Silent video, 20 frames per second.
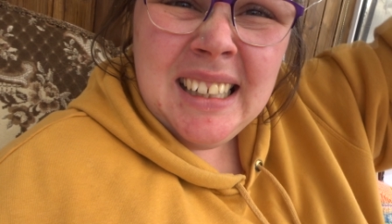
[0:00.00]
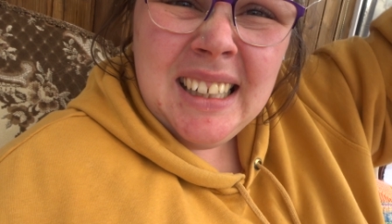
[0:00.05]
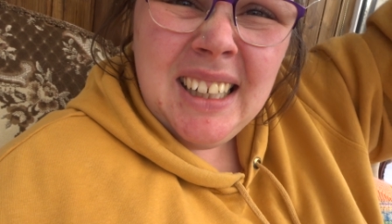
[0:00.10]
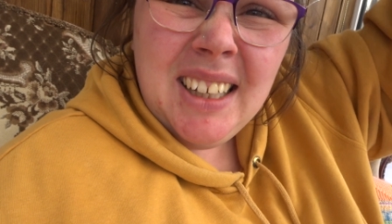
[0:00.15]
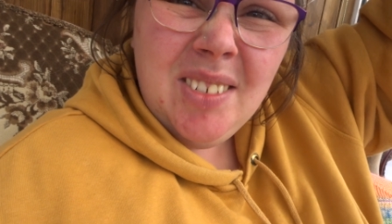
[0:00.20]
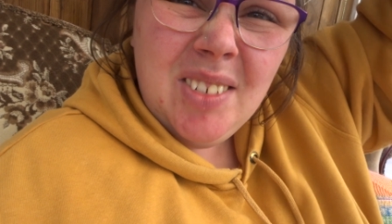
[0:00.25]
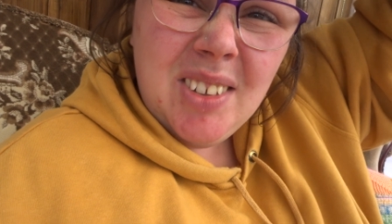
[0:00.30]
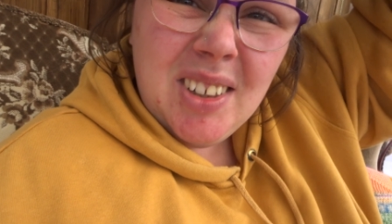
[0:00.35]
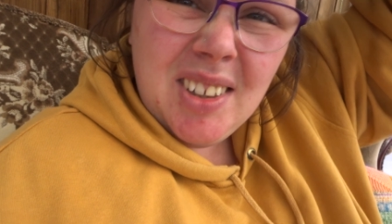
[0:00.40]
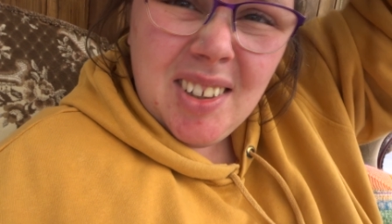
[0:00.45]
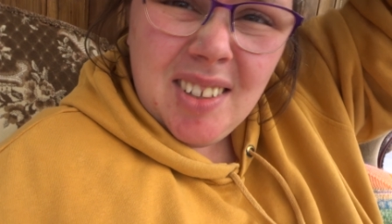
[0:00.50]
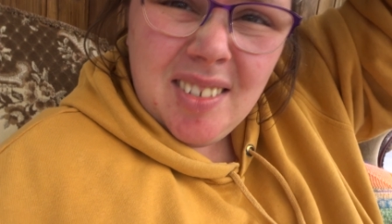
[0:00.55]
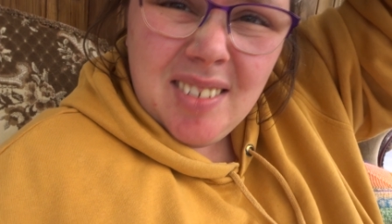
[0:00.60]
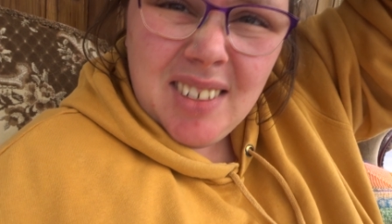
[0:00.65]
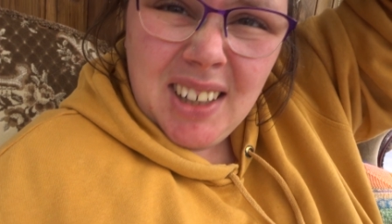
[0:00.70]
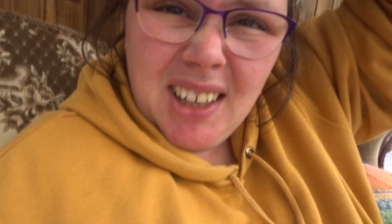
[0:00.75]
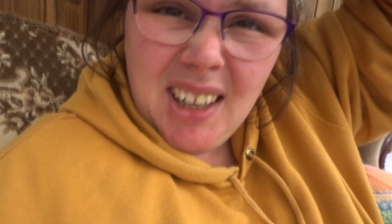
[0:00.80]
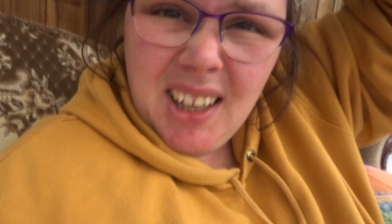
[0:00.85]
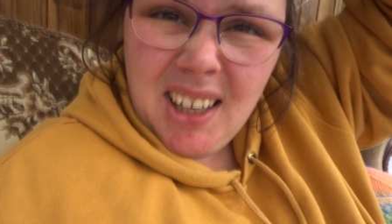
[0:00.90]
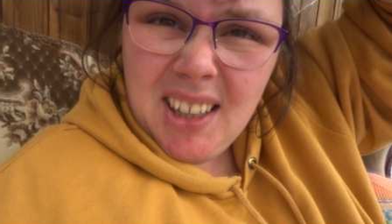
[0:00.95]
if you
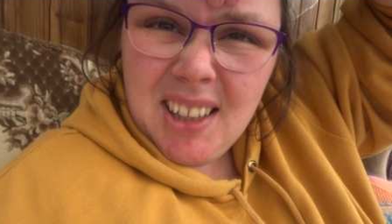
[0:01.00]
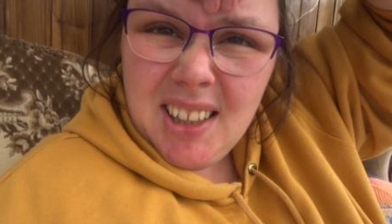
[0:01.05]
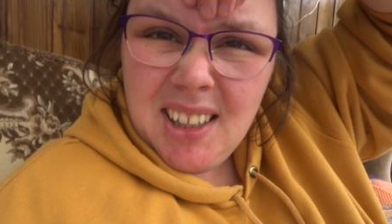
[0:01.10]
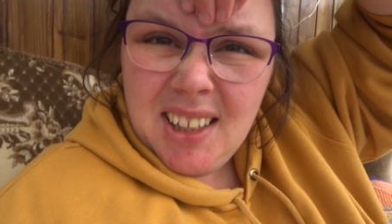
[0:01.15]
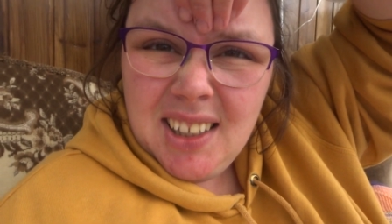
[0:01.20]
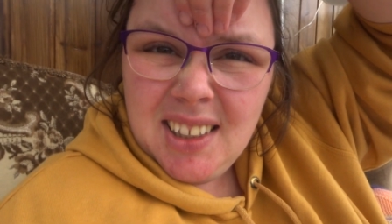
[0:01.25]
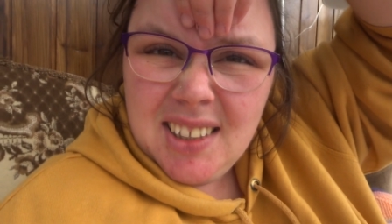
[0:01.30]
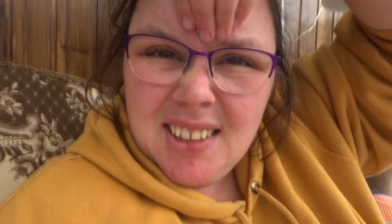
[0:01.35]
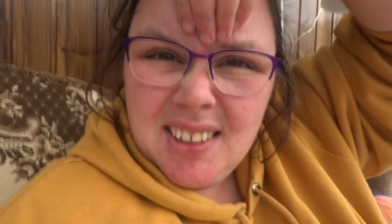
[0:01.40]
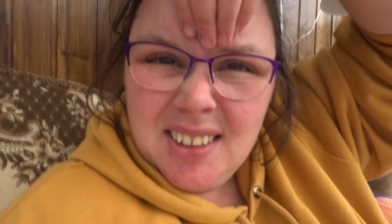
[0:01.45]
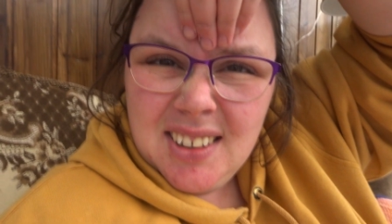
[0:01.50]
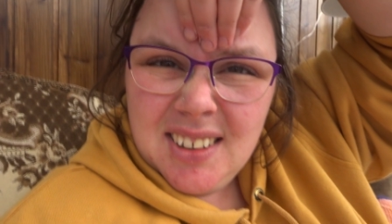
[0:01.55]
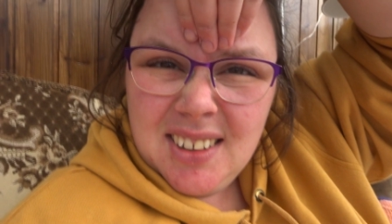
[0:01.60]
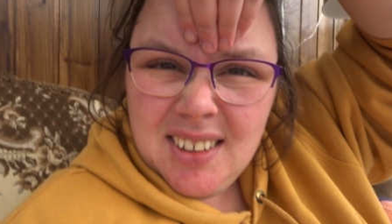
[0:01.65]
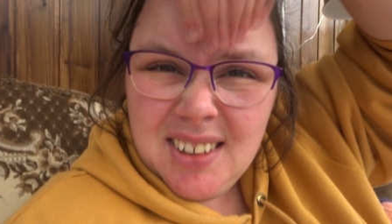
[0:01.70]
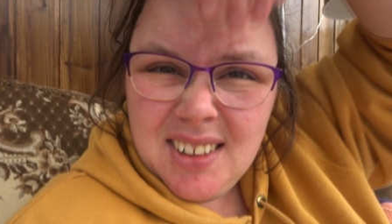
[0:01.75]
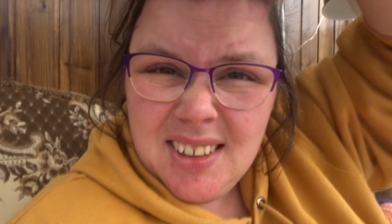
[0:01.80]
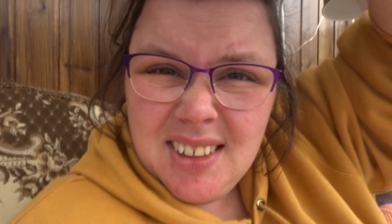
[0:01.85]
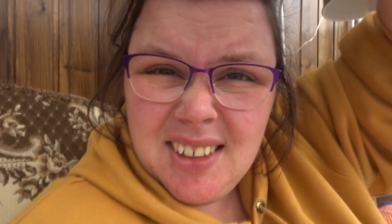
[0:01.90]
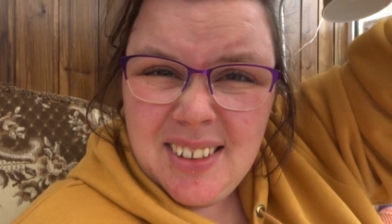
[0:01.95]
ever get there.
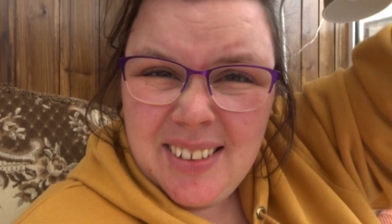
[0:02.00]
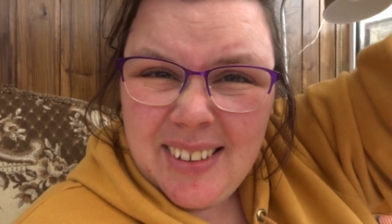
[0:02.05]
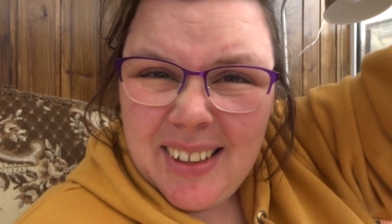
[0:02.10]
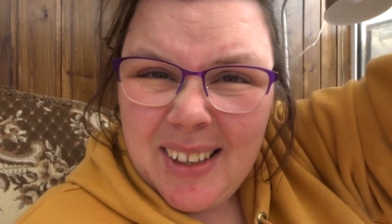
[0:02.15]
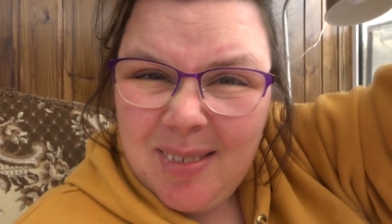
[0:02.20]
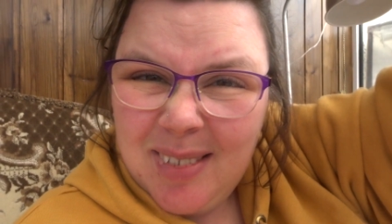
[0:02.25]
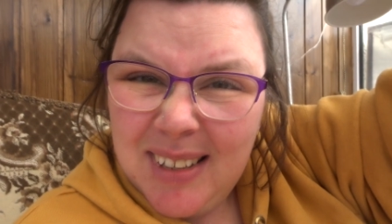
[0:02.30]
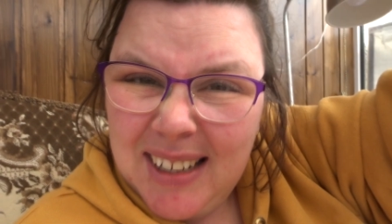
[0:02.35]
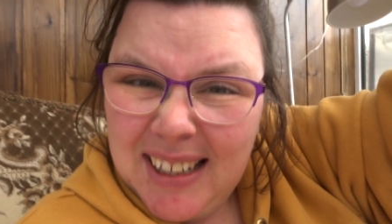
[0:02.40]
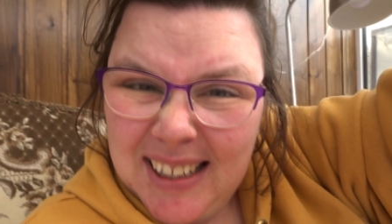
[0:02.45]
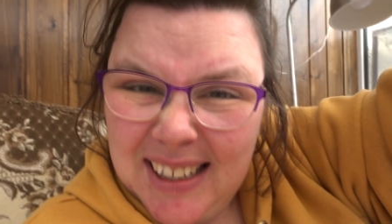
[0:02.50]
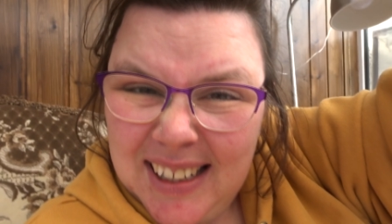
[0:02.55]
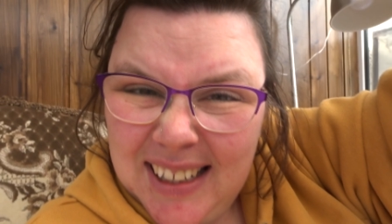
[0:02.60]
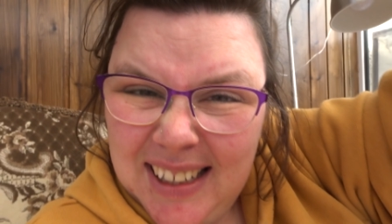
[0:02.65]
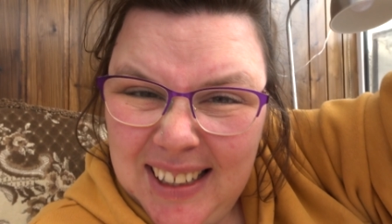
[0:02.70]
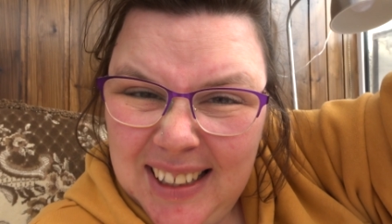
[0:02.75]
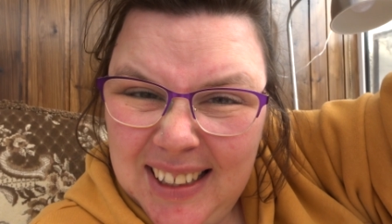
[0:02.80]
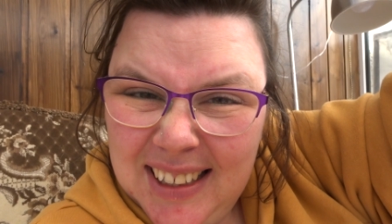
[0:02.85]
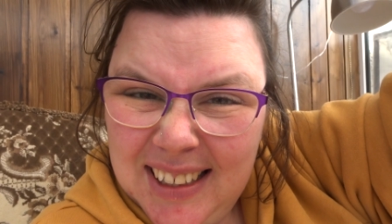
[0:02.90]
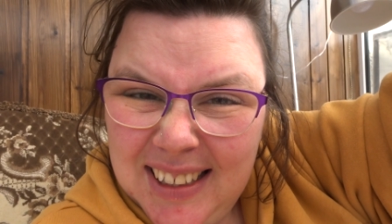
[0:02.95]
Okay,
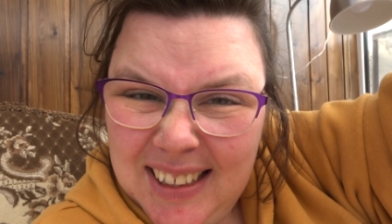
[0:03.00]
bye.